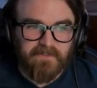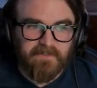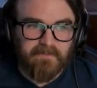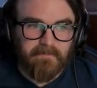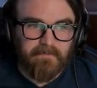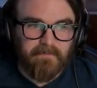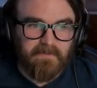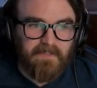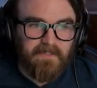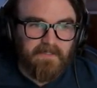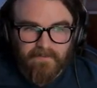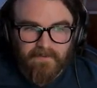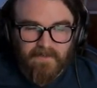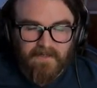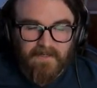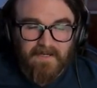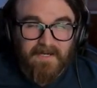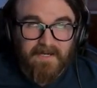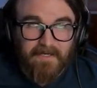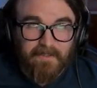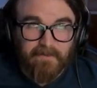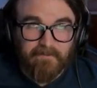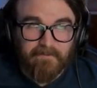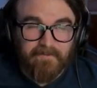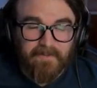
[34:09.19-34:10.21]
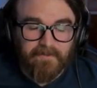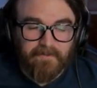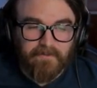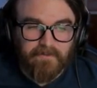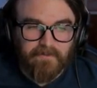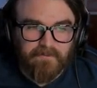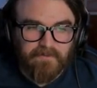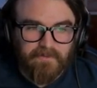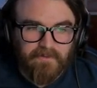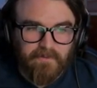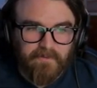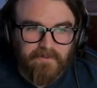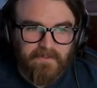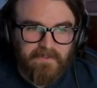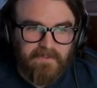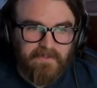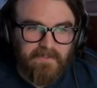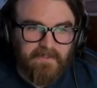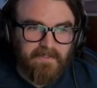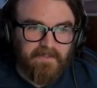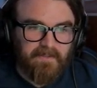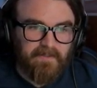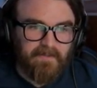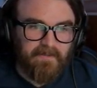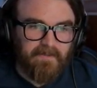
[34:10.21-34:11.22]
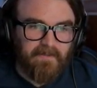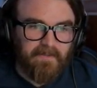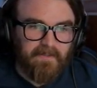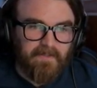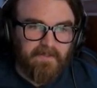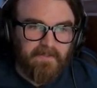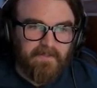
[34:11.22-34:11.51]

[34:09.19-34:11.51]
them. higher value loot in there.